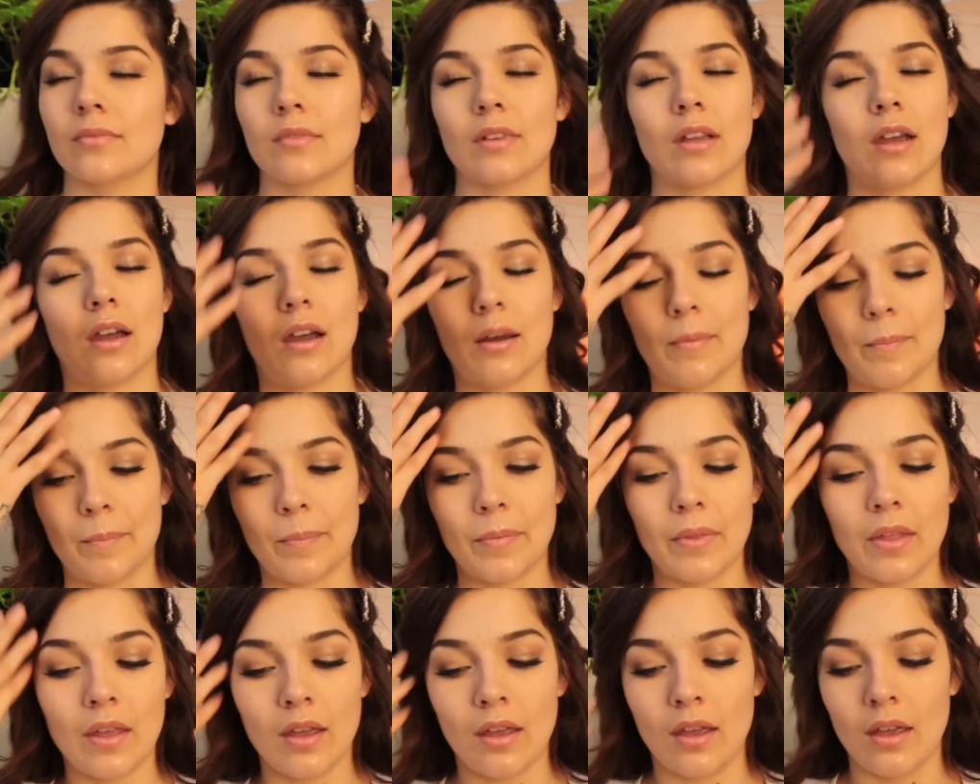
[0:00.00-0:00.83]
Um,
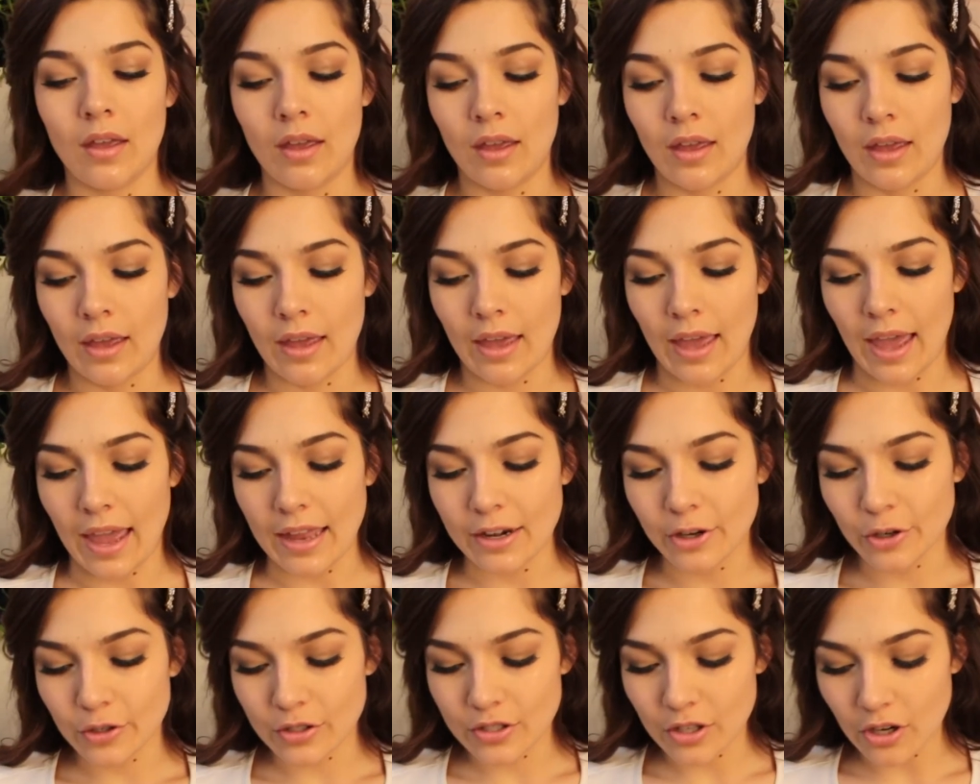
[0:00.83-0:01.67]

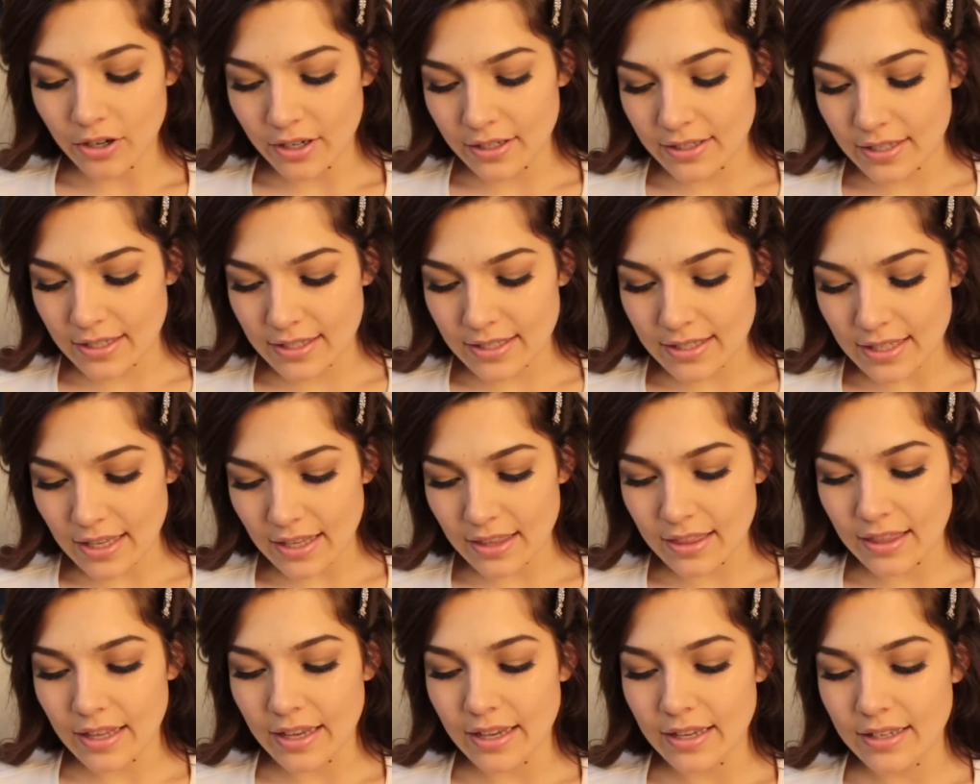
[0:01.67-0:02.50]
and you're starting to see
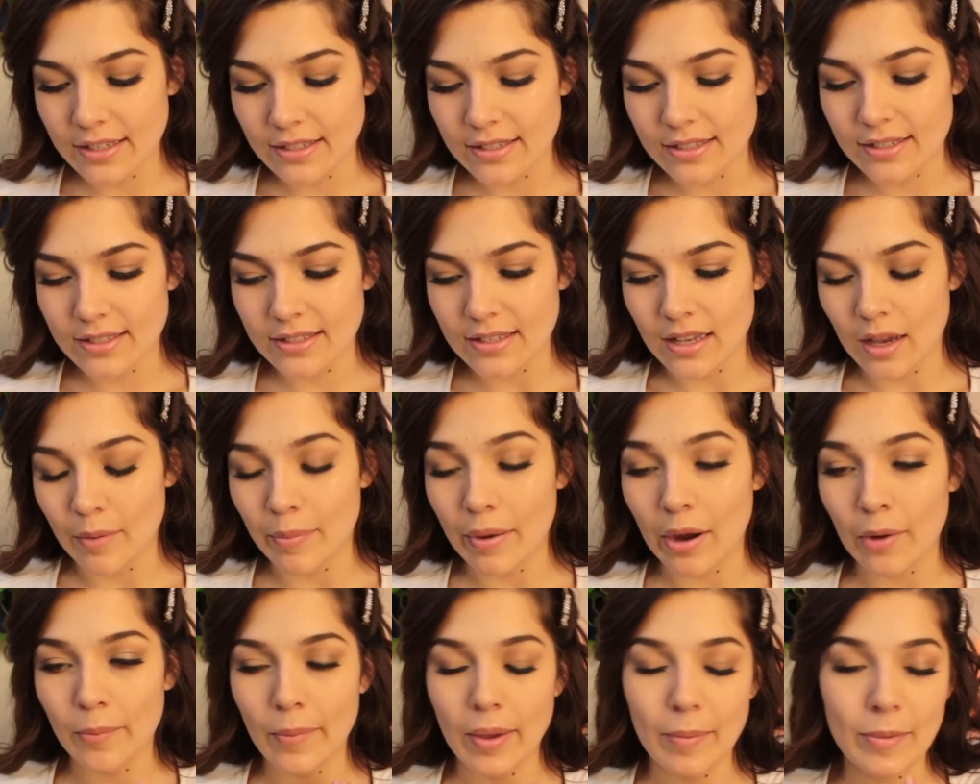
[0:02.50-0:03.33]
things
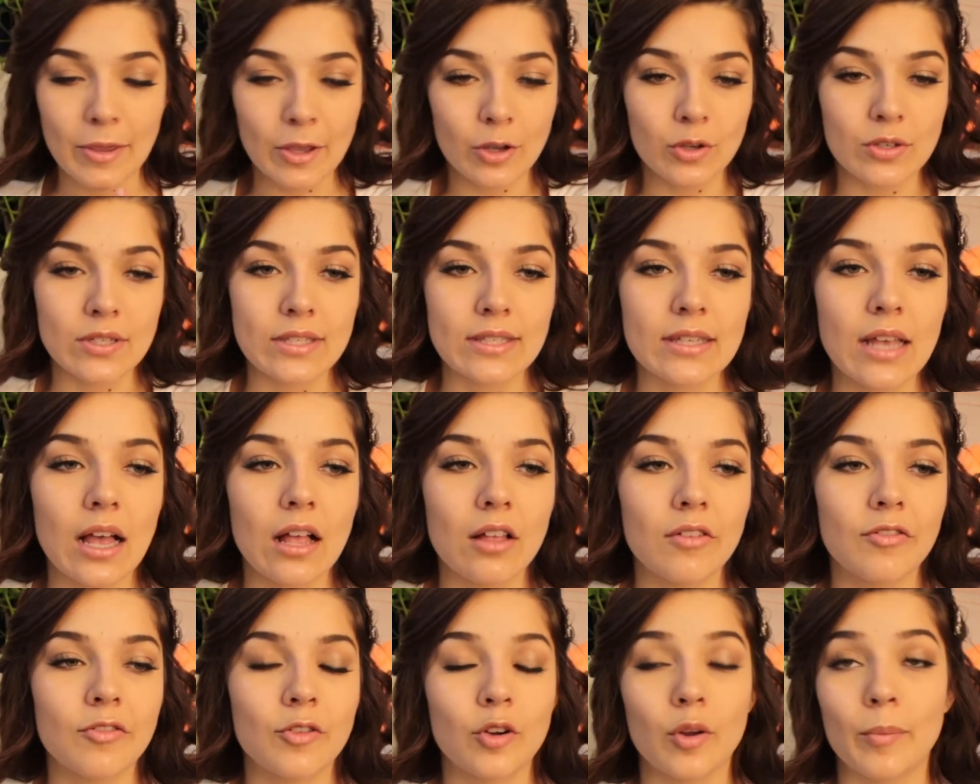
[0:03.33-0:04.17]
about maybe
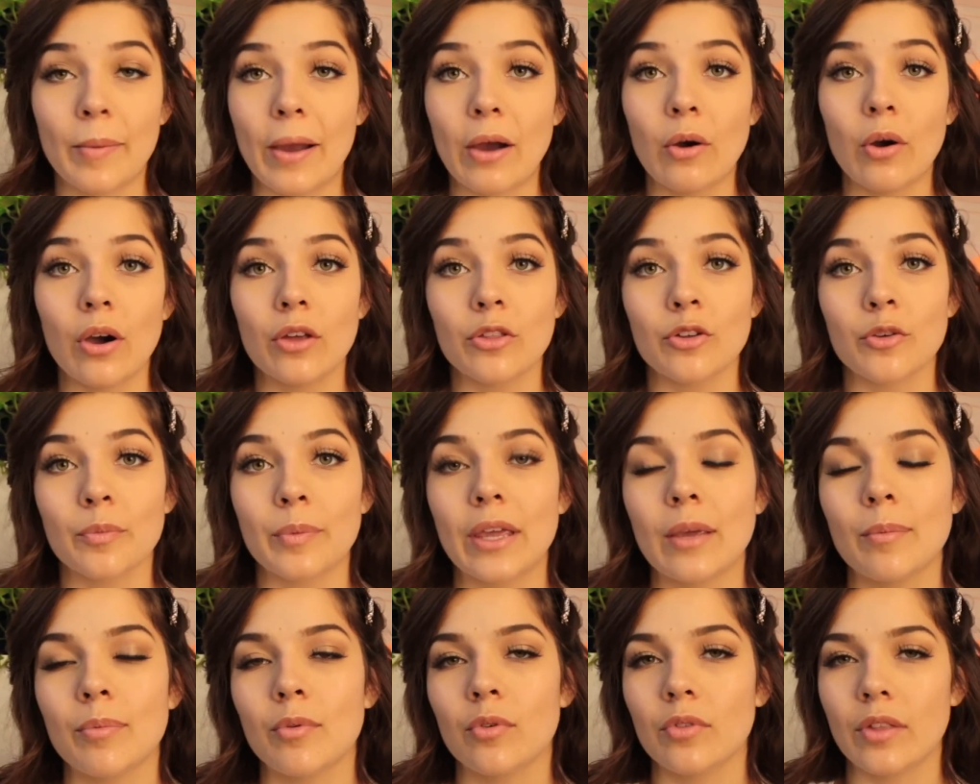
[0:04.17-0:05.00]
yourself or about other
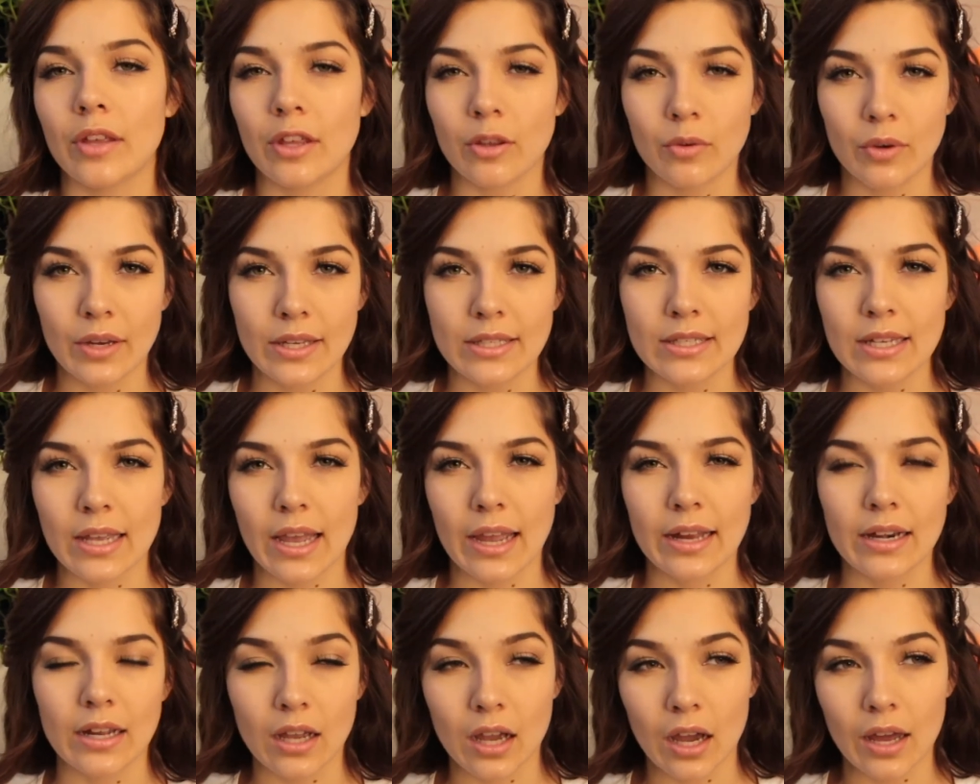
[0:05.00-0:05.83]
people that you need to
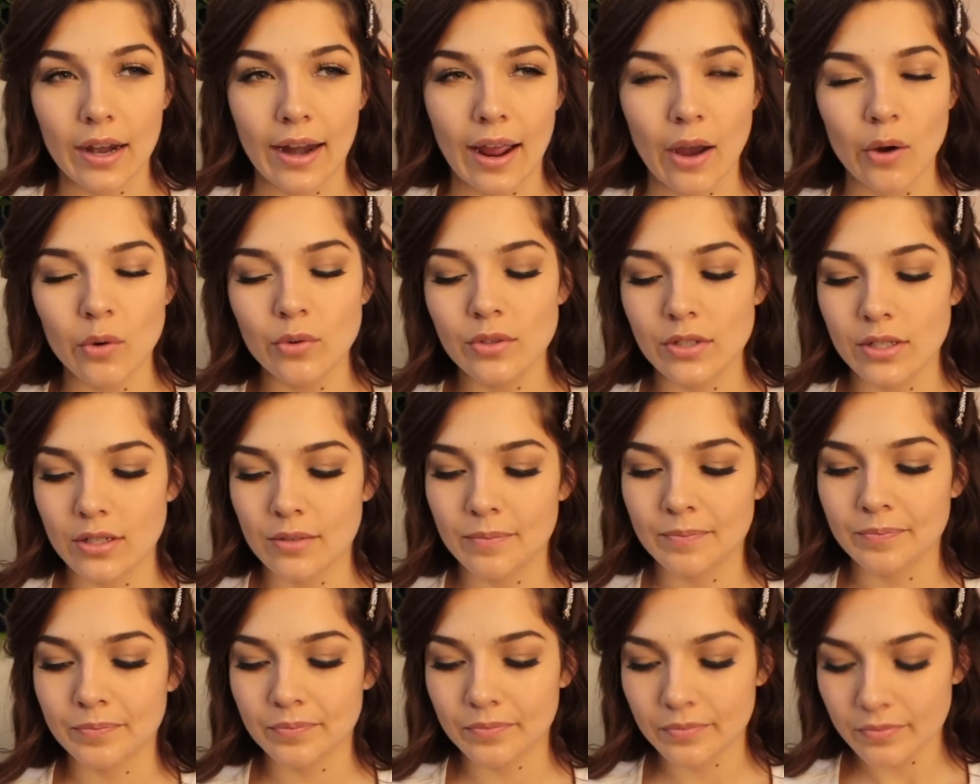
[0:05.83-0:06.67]
kind of cut out.